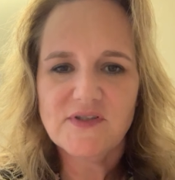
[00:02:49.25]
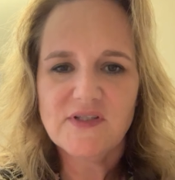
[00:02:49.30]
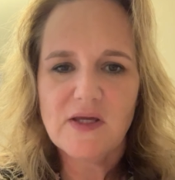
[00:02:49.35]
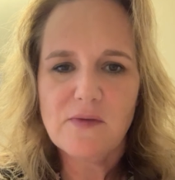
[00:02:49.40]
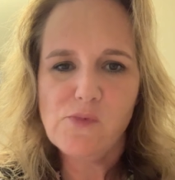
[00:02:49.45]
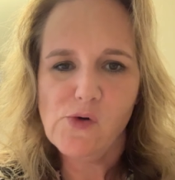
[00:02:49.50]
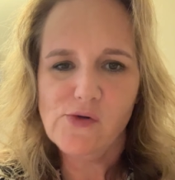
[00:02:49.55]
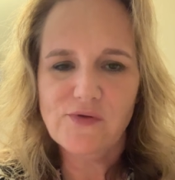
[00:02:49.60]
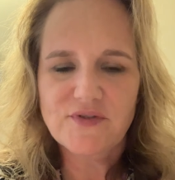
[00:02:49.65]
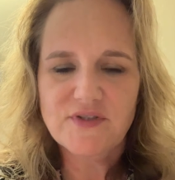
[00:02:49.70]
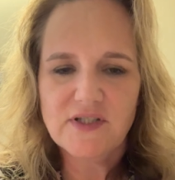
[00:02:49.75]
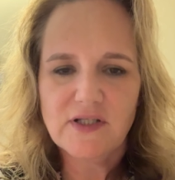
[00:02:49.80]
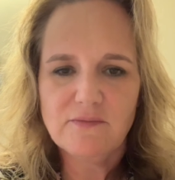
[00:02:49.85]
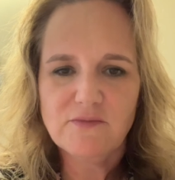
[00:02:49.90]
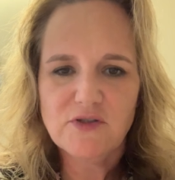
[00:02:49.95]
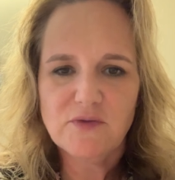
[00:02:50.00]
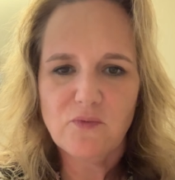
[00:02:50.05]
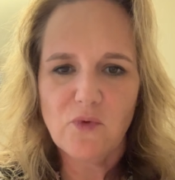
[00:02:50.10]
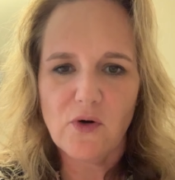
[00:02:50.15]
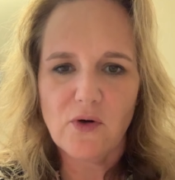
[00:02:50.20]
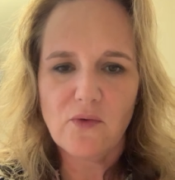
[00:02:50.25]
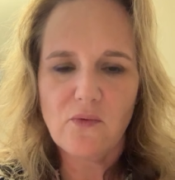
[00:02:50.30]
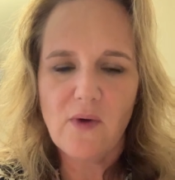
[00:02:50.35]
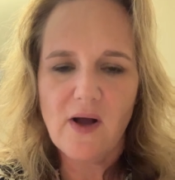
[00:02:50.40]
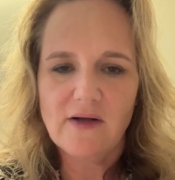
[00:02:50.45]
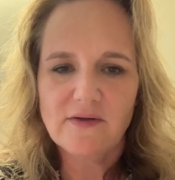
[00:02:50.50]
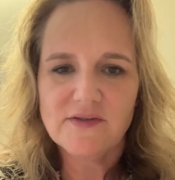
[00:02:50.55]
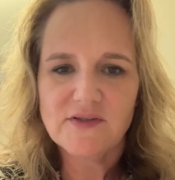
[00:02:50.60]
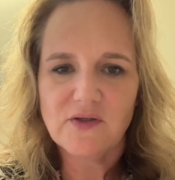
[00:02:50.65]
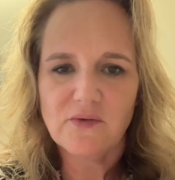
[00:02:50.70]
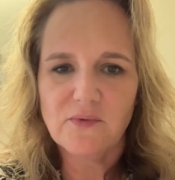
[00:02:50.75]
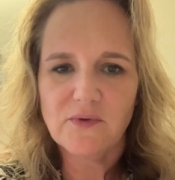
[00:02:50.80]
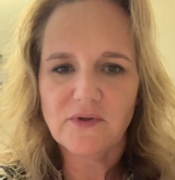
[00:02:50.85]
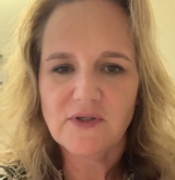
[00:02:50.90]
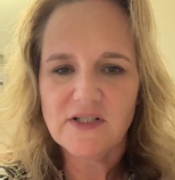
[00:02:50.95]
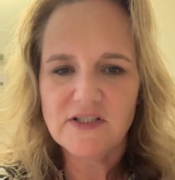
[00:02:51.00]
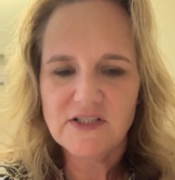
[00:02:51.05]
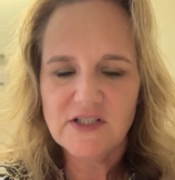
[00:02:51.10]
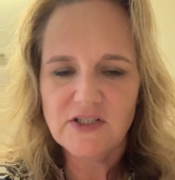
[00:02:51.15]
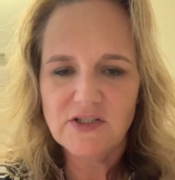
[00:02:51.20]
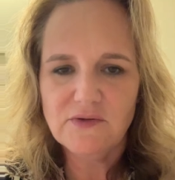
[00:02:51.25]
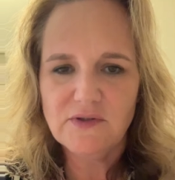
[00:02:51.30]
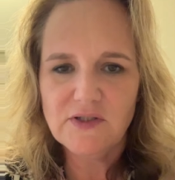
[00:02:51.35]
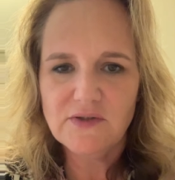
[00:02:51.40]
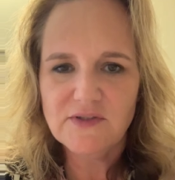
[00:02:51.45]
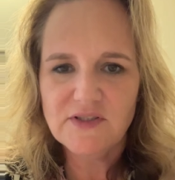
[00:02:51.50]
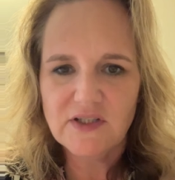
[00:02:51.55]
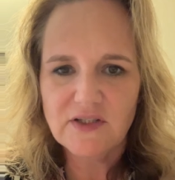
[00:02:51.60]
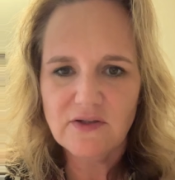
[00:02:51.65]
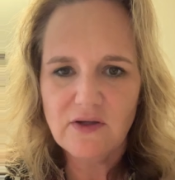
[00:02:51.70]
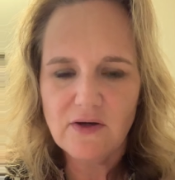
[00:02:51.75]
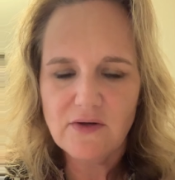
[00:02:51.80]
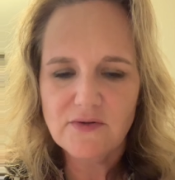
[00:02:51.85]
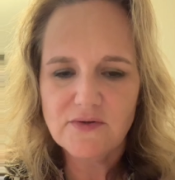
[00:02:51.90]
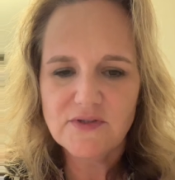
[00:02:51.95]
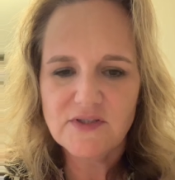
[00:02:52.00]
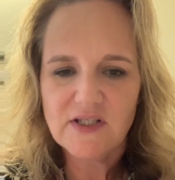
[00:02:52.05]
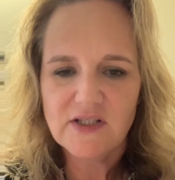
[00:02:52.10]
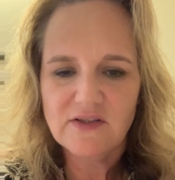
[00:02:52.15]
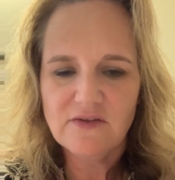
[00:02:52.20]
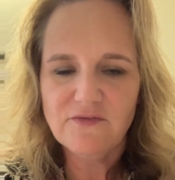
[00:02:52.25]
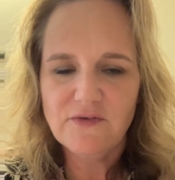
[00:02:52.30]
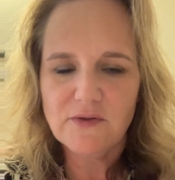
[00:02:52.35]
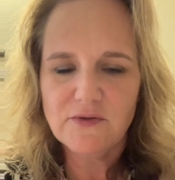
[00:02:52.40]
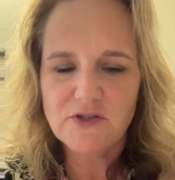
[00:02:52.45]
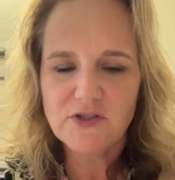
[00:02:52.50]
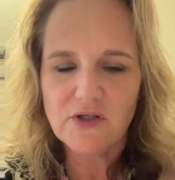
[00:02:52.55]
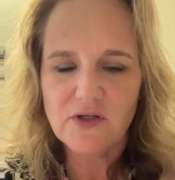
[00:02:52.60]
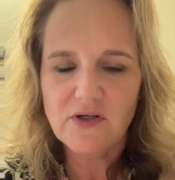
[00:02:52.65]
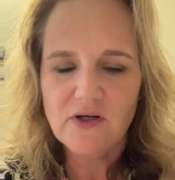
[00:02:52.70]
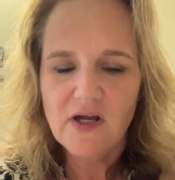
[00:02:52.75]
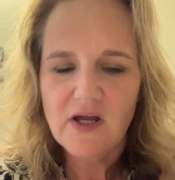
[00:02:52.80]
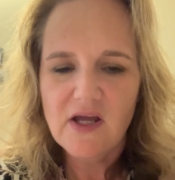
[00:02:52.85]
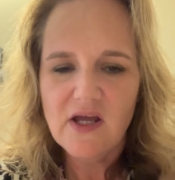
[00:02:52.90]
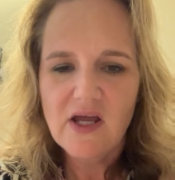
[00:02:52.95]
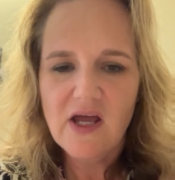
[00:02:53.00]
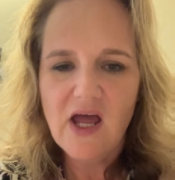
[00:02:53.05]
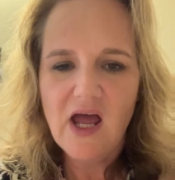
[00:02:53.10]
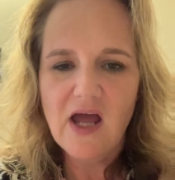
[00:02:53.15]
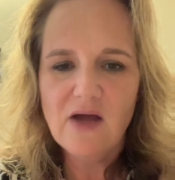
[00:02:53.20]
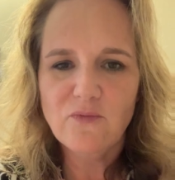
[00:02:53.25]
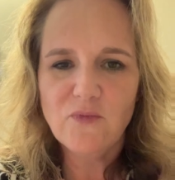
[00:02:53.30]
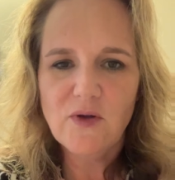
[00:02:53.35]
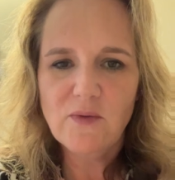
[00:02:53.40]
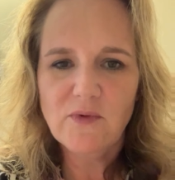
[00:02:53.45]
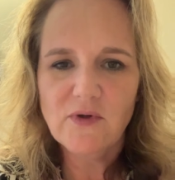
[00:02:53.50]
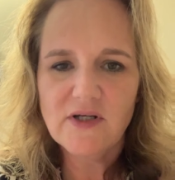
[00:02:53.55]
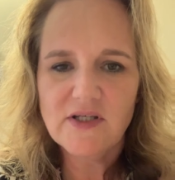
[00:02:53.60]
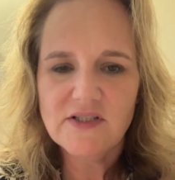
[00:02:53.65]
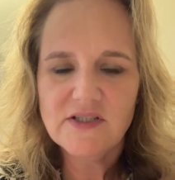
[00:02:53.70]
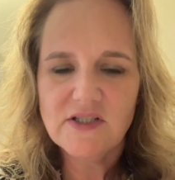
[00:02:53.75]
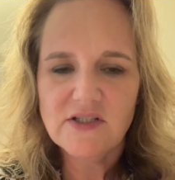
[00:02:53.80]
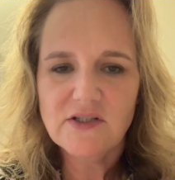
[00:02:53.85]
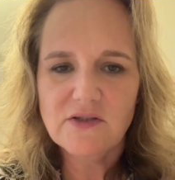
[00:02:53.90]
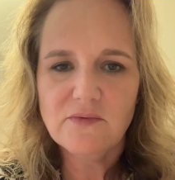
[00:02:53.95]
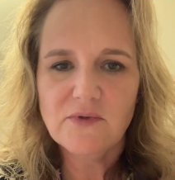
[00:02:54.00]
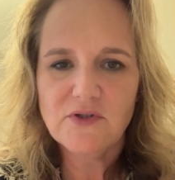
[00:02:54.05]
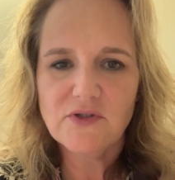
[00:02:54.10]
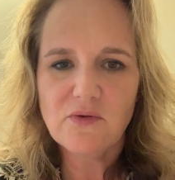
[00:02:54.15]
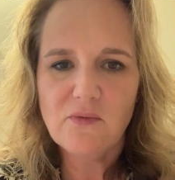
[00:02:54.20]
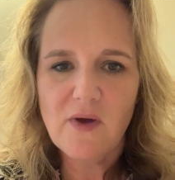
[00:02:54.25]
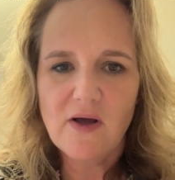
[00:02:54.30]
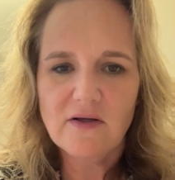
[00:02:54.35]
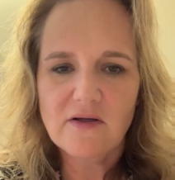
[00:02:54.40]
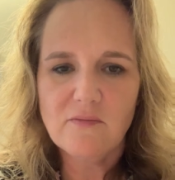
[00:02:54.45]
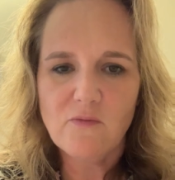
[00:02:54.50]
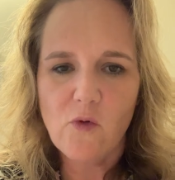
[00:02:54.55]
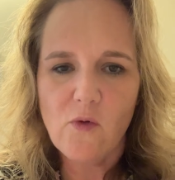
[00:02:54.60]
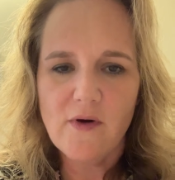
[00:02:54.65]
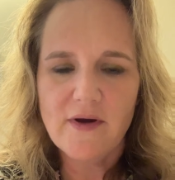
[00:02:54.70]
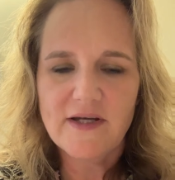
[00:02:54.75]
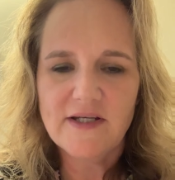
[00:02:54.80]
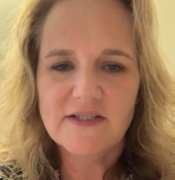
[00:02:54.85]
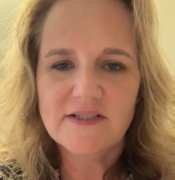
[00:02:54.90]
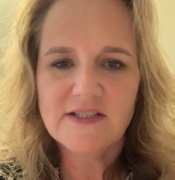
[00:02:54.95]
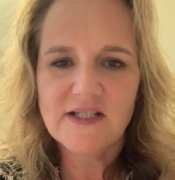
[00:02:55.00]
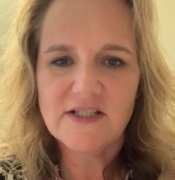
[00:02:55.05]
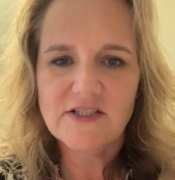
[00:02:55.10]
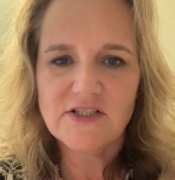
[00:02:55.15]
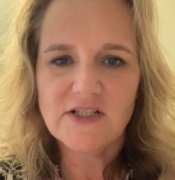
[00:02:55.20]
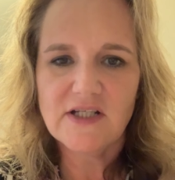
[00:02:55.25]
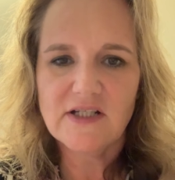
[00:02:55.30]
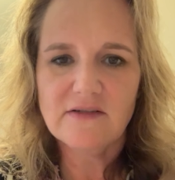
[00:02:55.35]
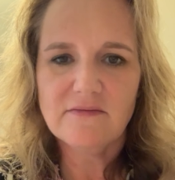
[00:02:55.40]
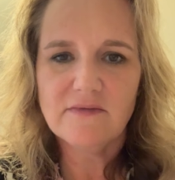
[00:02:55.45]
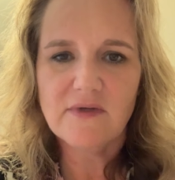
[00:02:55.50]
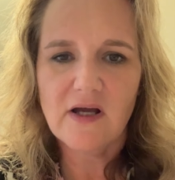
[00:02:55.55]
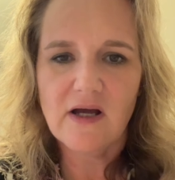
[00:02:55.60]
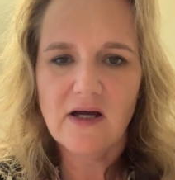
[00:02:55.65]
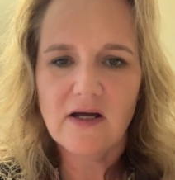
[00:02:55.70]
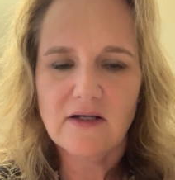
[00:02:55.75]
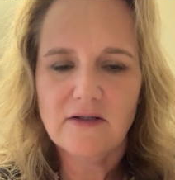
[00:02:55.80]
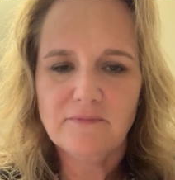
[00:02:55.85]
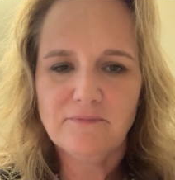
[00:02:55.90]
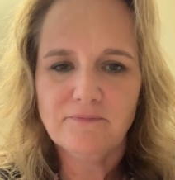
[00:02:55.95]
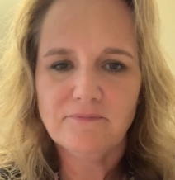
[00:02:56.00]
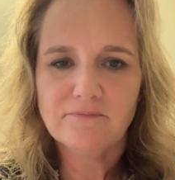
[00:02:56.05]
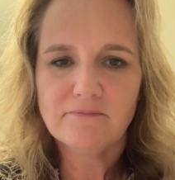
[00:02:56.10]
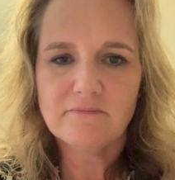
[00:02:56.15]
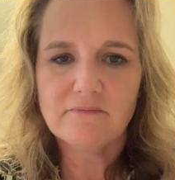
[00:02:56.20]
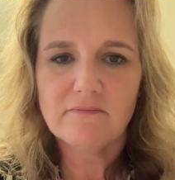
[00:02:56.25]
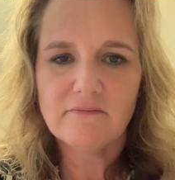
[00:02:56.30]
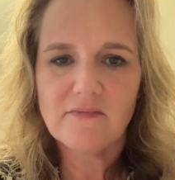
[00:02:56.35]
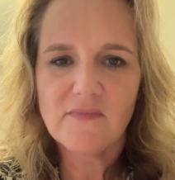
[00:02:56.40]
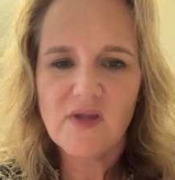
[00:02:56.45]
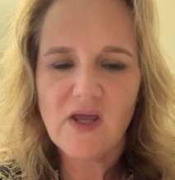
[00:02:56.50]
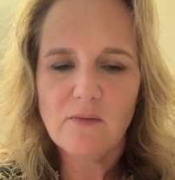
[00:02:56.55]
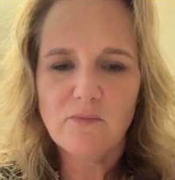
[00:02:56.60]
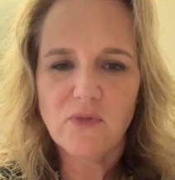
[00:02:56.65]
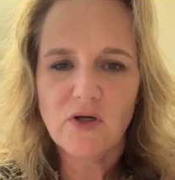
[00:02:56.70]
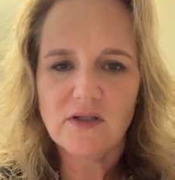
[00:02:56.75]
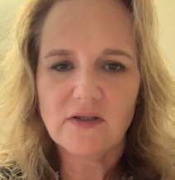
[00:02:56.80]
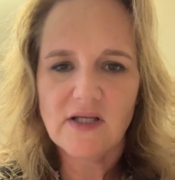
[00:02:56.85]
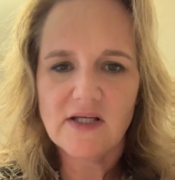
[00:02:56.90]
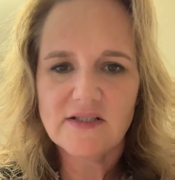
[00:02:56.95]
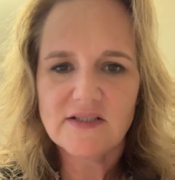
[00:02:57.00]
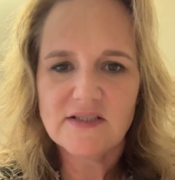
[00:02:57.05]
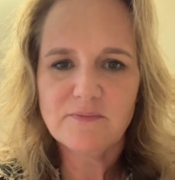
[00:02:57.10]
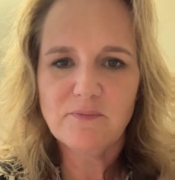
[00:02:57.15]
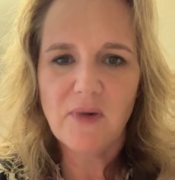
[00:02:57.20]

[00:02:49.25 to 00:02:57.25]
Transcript: They both seem to work well, so we'll continue using those in the future, and we will continue with the welcome orientation booklets.